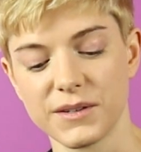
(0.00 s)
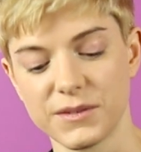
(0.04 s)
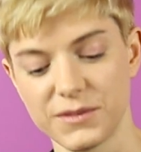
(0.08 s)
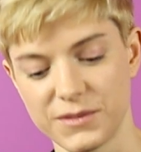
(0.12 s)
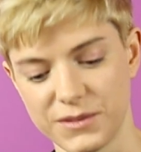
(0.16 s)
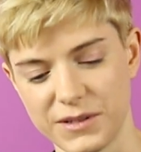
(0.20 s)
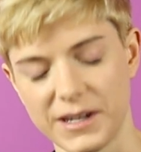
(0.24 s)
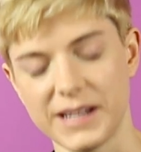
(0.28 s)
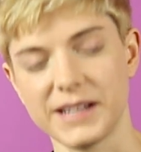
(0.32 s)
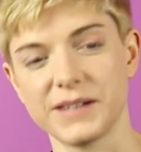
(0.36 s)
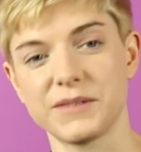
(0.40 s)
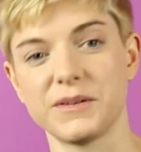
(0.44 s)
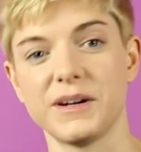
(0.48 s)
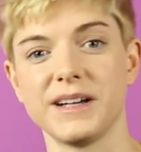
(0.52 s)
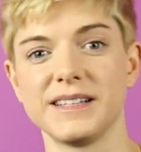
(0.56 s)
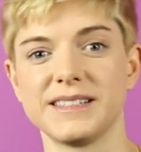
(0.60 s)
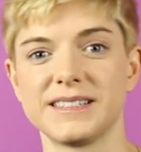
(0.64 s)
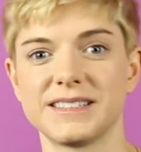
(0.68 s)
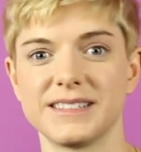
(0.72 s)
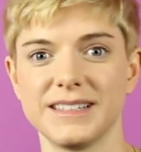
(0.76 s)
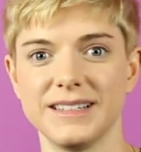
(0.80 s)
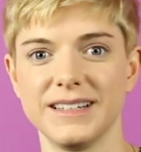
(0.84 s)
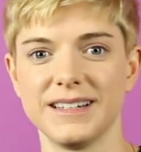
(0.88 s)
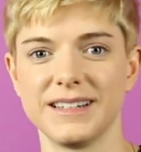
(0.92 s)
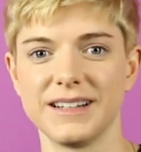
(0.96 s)
Great
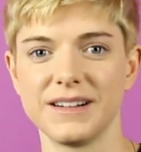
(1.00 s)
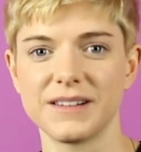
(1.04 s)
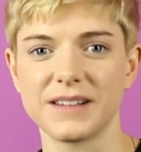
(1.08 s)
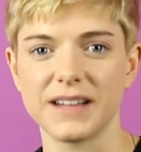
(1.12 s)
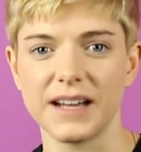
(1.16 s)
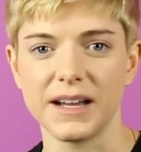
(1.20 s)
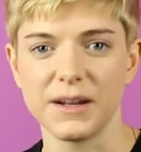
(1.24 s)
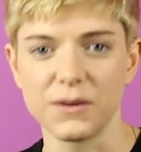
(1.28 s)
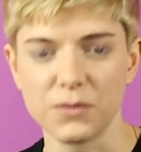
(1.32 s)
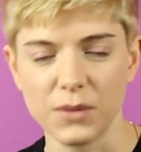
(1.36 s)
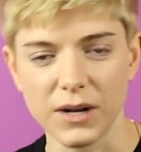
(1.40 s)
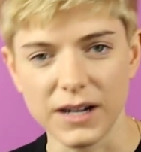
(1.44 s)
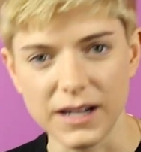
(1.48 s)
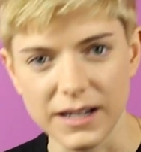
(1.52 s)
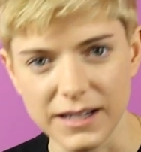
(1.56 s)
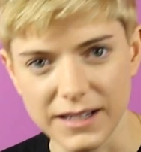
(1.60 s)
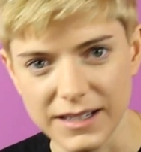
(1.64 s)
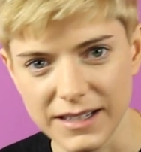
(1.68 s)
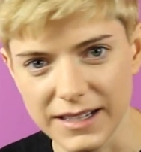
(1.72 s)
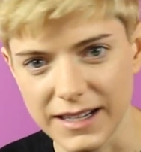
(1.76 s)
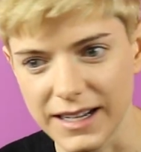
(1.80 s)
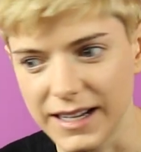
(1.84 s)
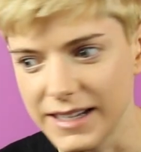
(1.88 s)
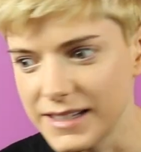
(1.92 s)
question. Okay, well,